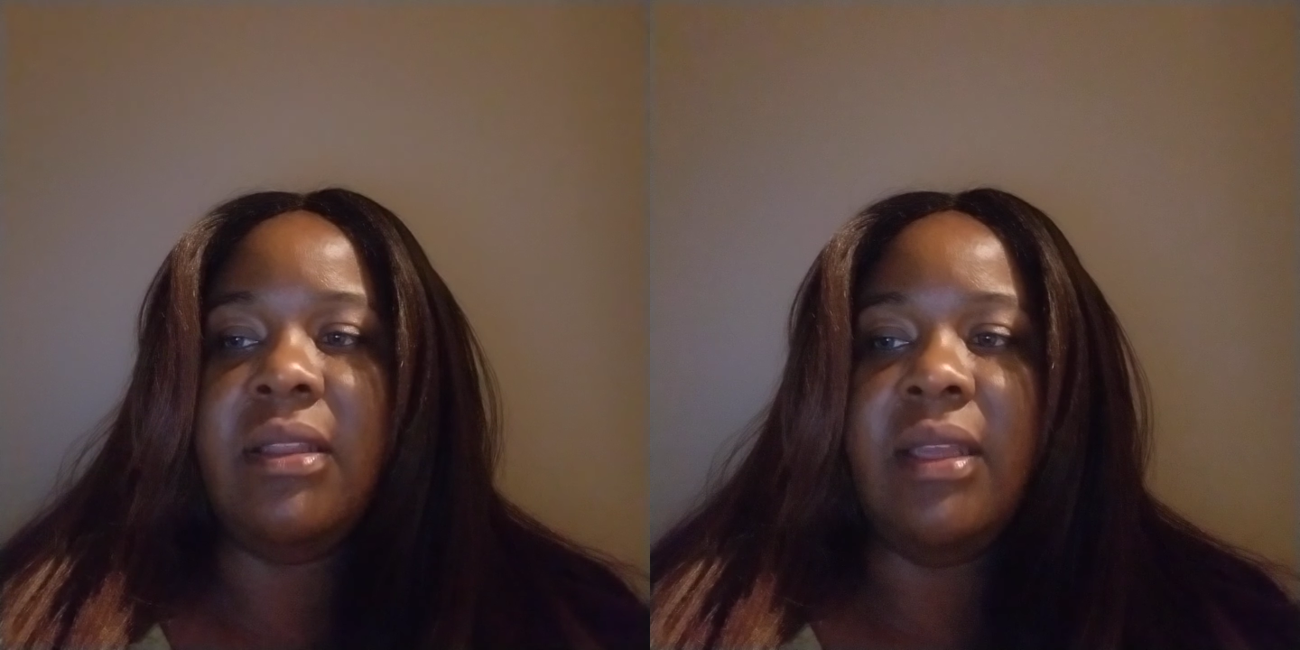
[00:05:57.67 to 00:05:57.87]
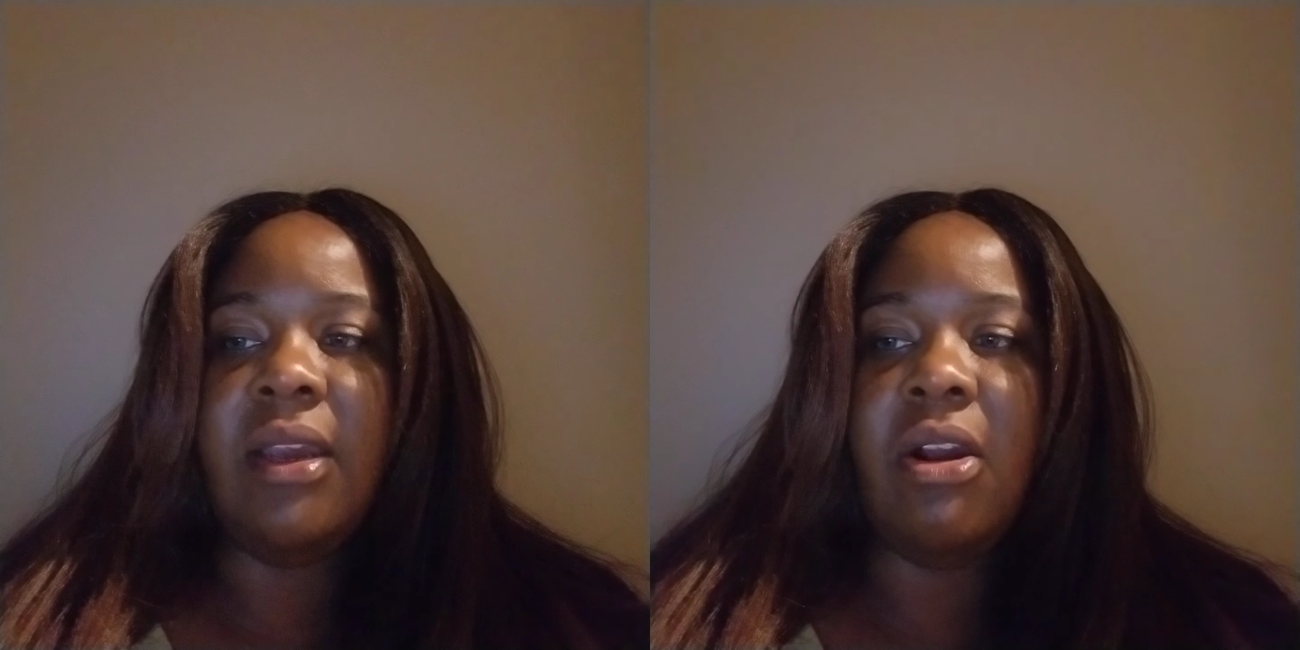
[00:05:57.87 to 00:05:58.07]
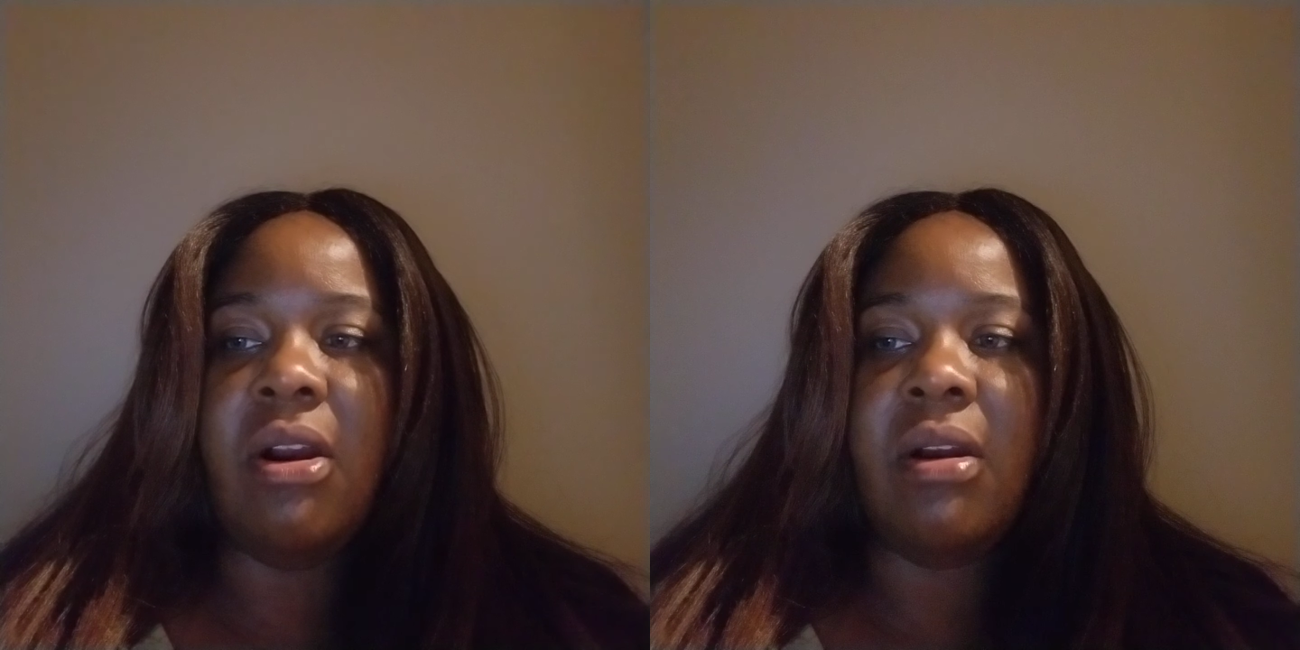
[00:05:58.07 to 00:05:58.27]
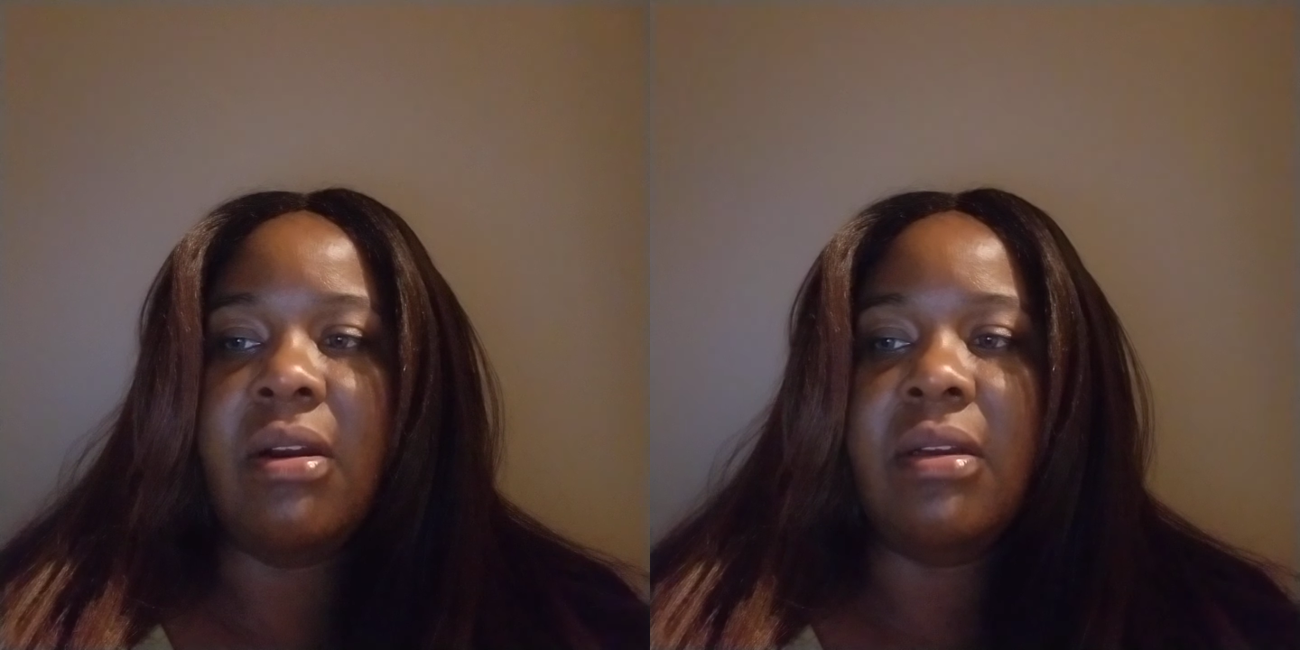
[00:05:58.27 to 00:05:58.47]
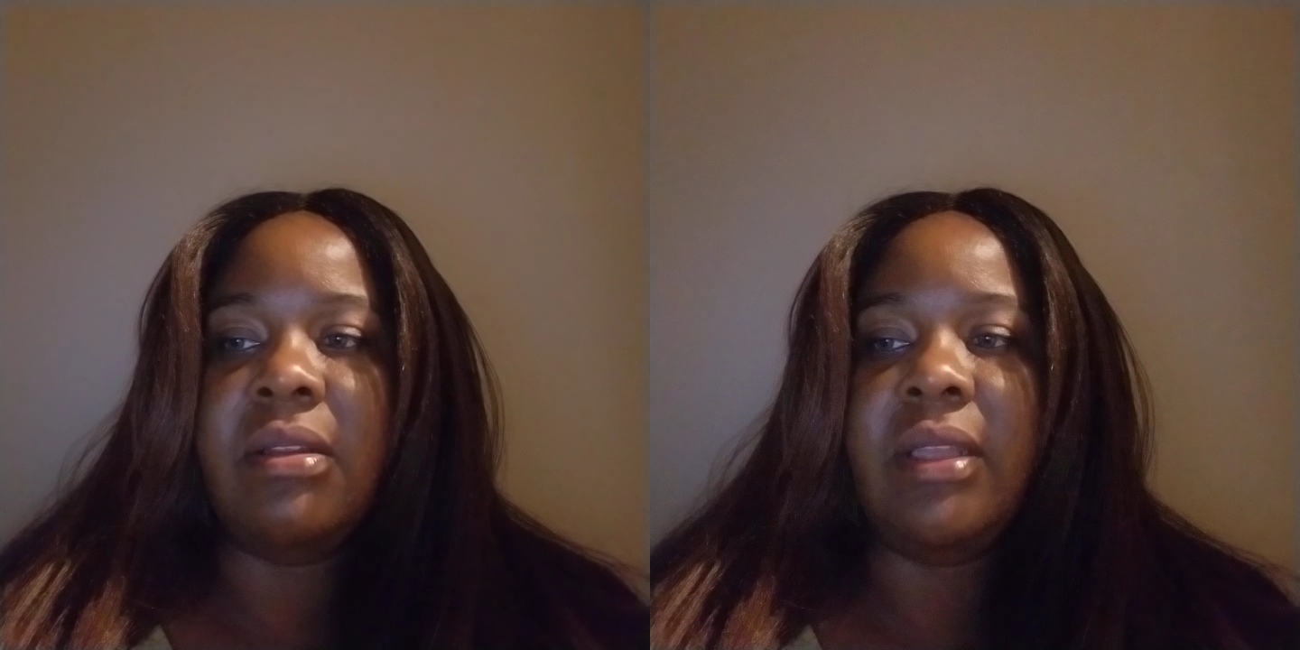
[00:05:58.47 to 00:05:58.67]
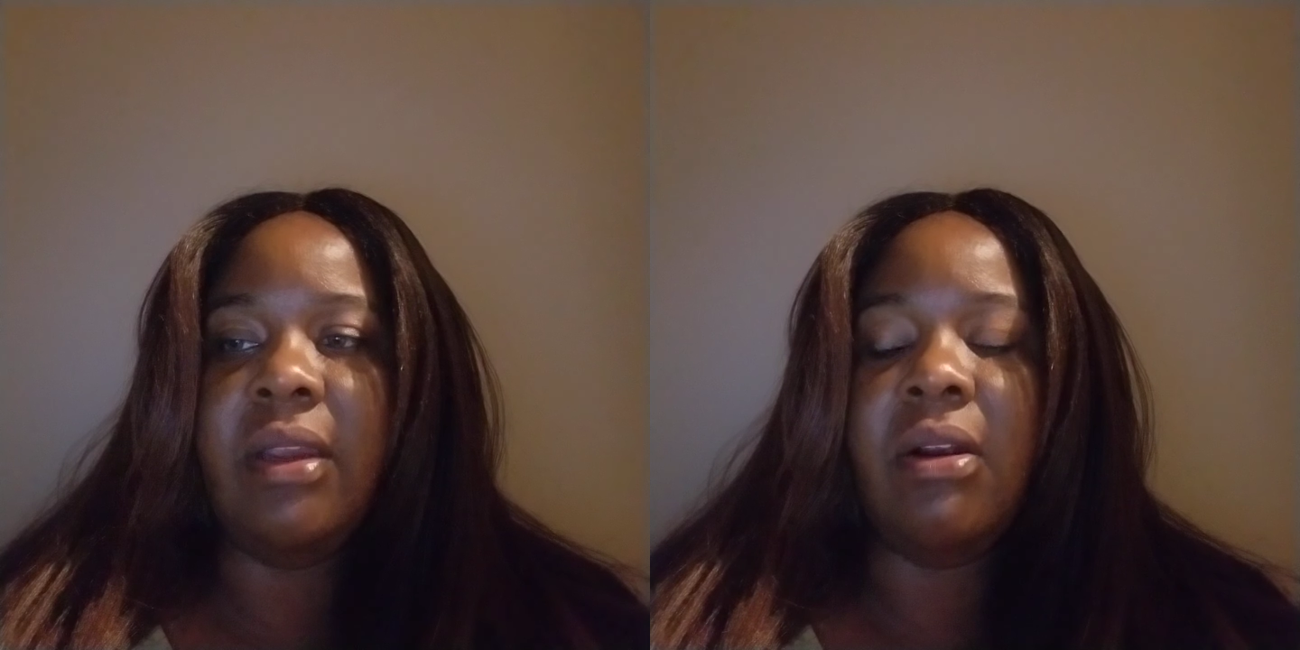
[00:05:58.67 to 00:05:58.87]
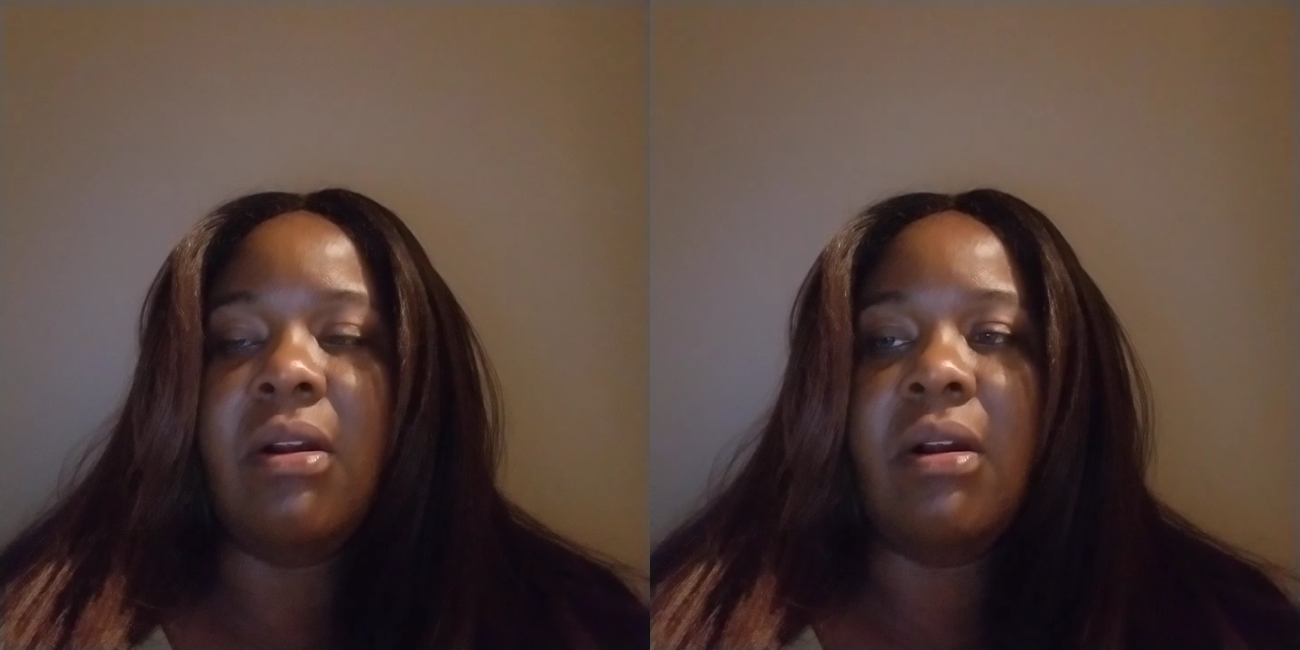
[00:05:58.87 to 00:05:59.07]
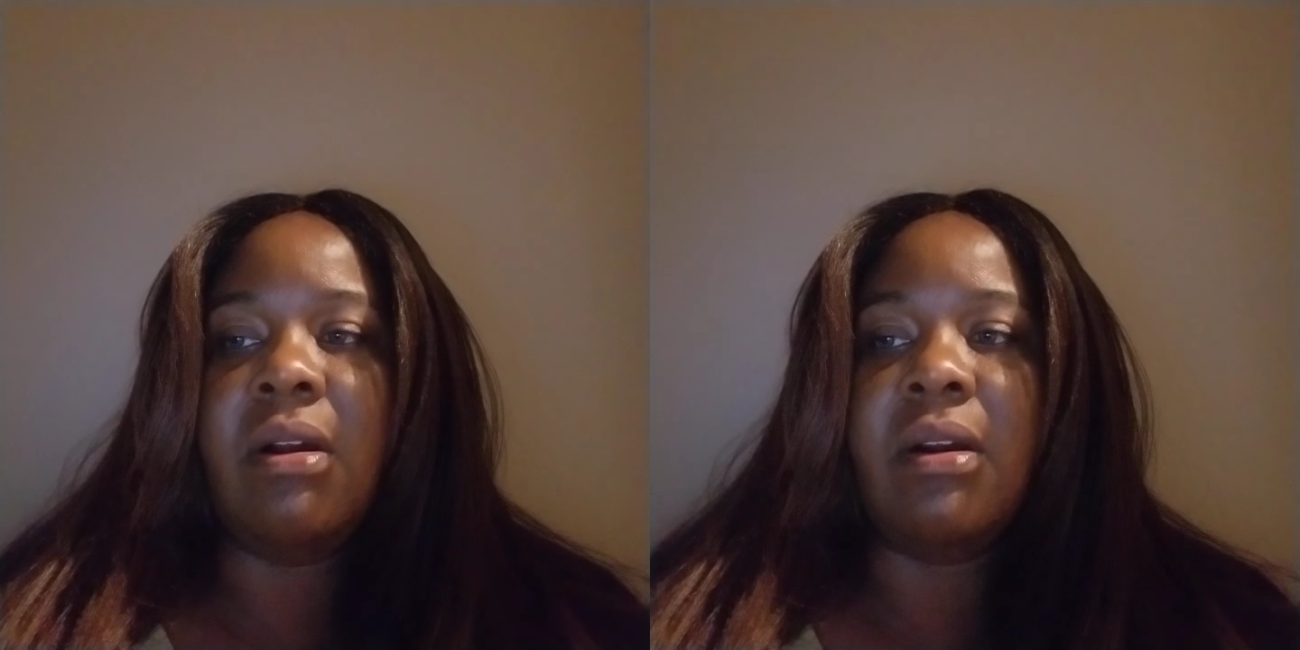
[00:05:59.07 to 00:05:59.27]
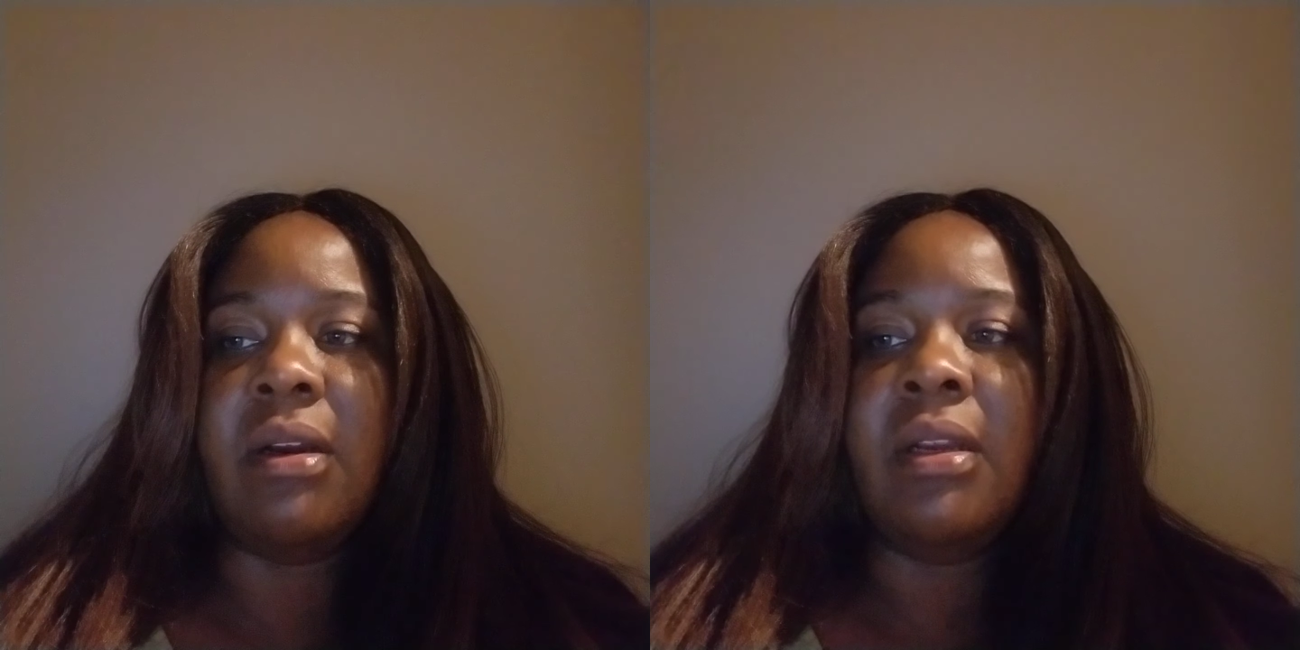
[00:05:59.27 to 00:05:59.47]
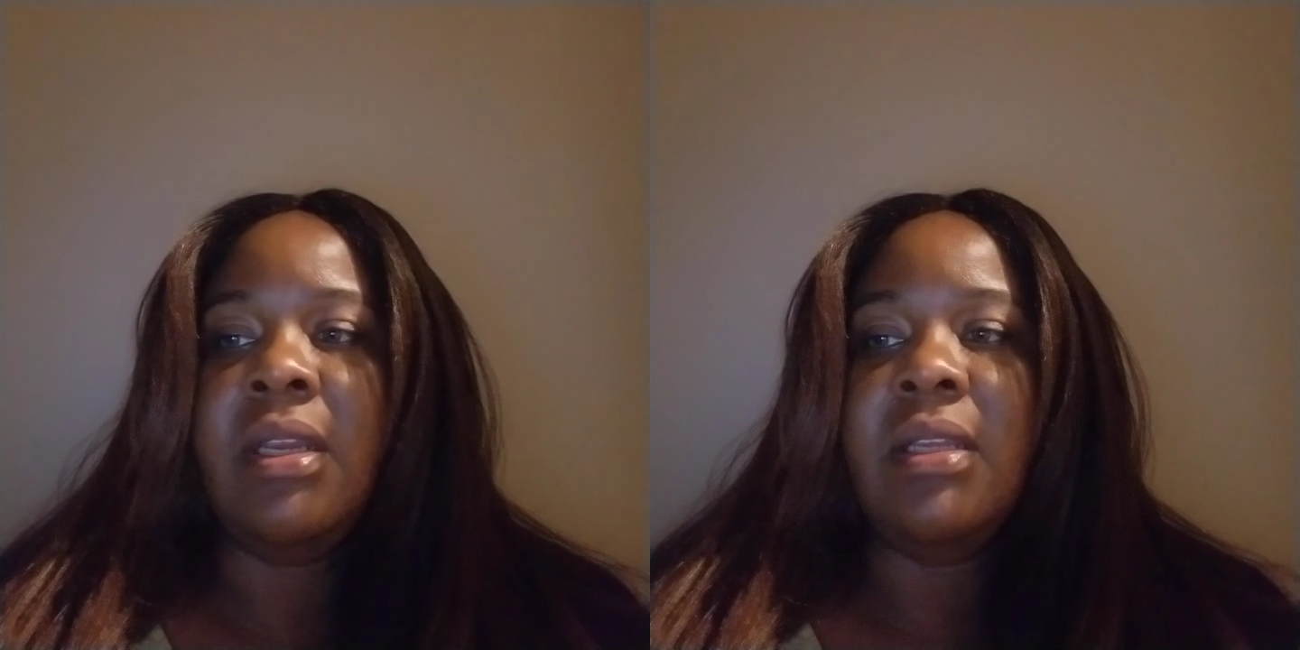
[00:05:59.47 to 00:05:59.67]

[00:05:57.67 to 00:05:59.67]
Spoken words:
that there are